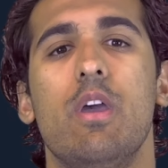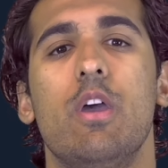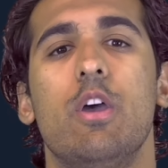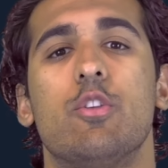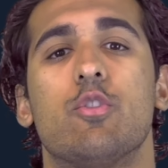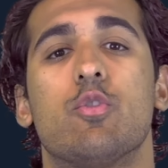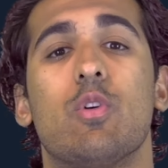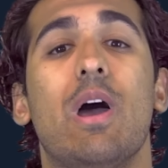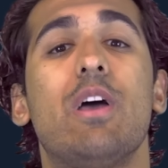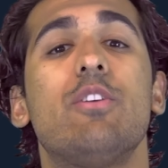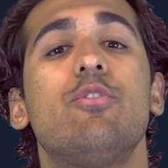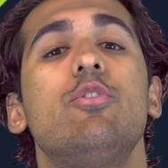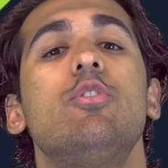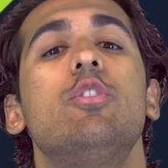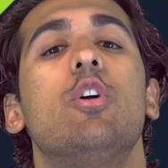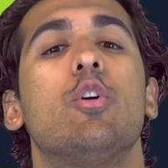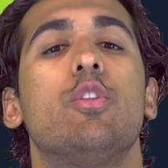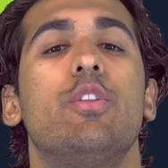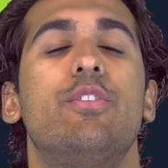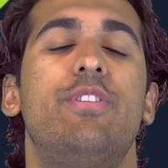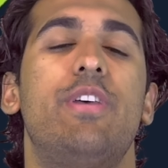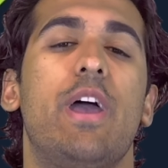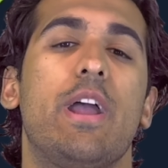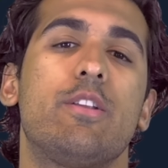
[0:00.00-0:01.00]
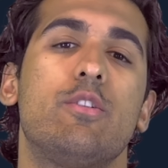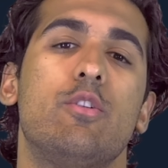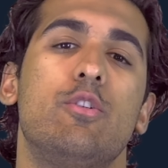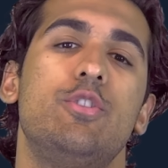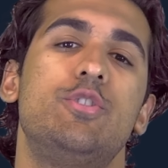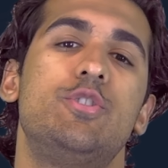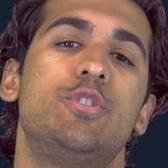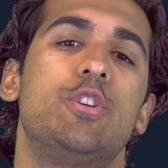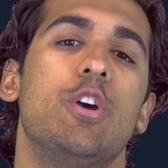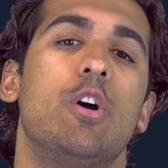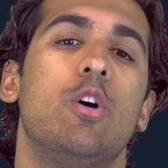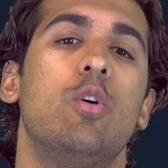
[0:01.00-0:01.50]
So as you know, the Technoid
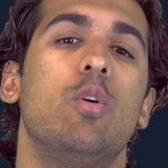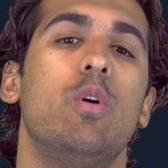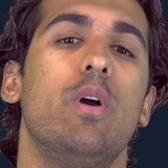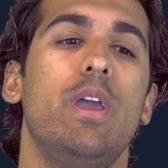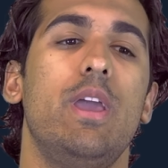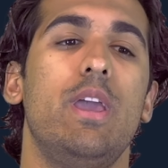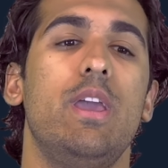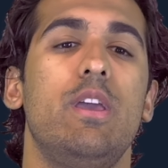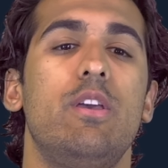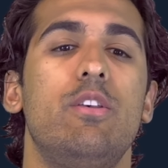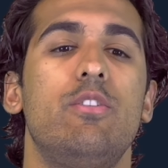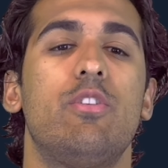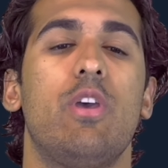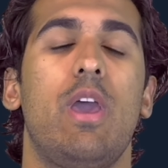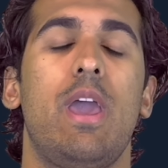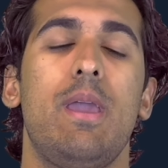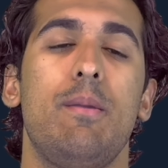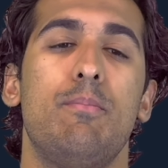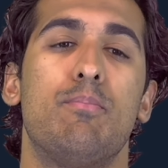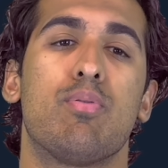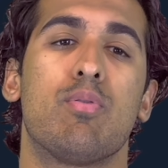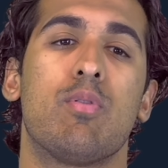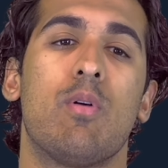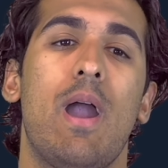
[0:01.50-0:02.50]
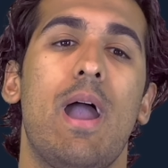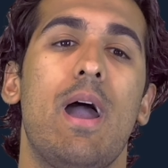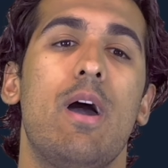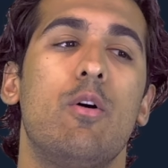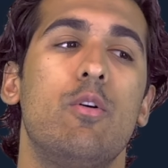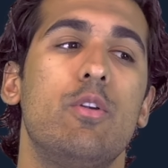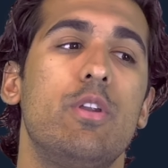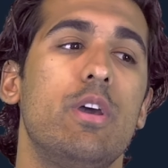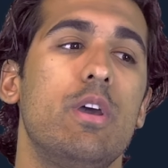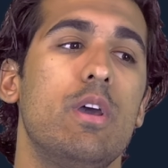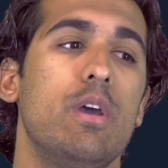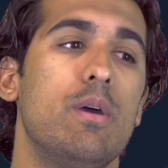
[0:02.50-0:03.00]
Show is a
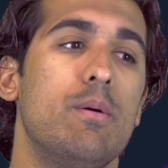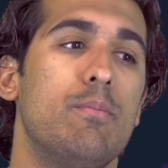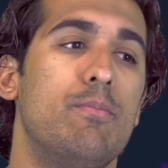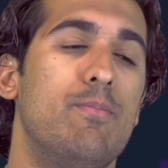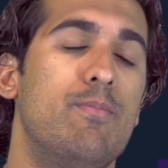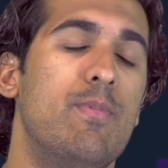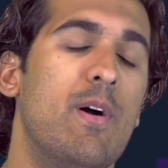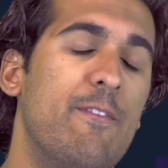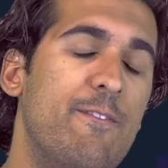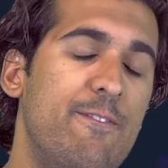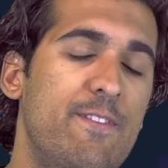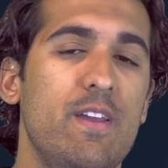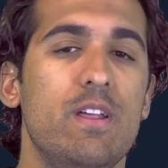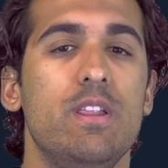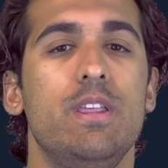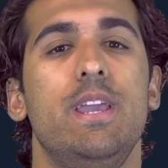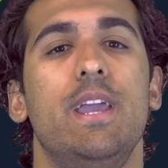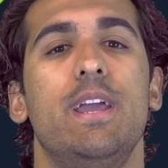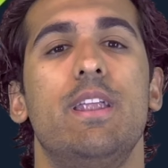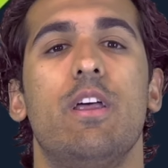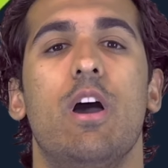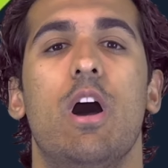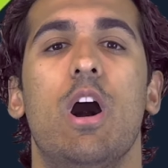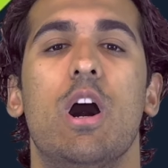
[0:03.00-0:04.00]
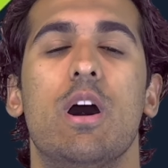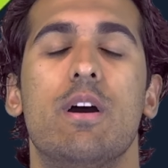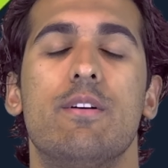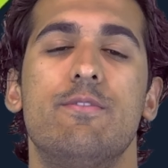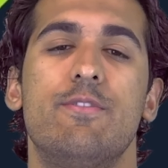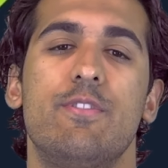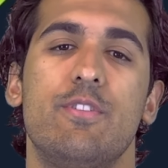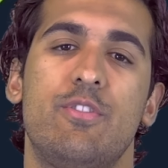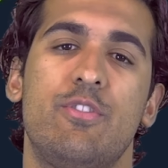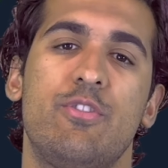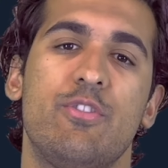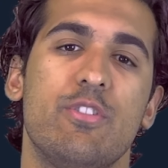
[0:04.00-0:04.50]
proud affiliate
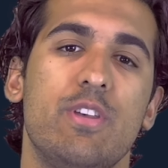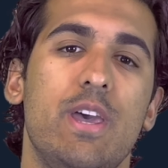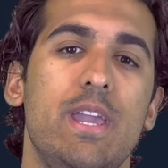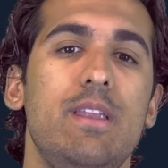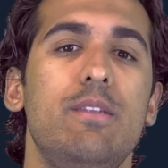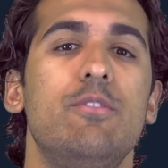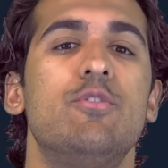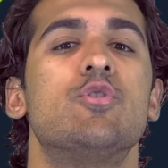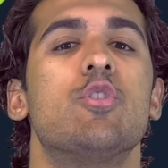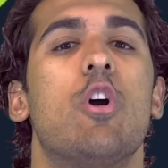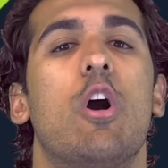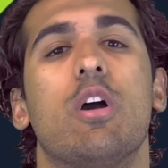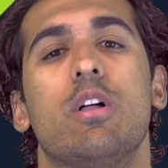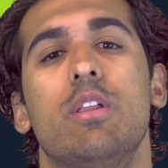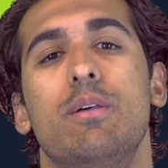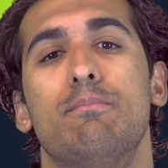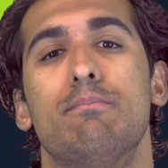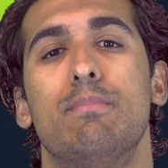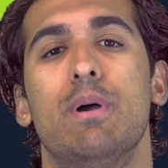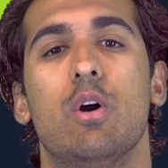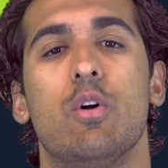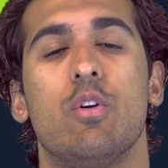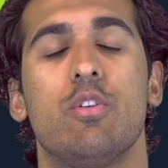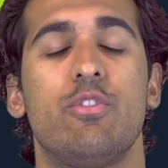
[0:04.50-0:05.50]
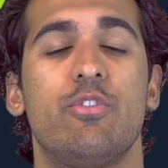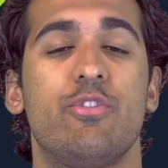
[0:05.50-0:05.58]
of Slate Chocolate Milk.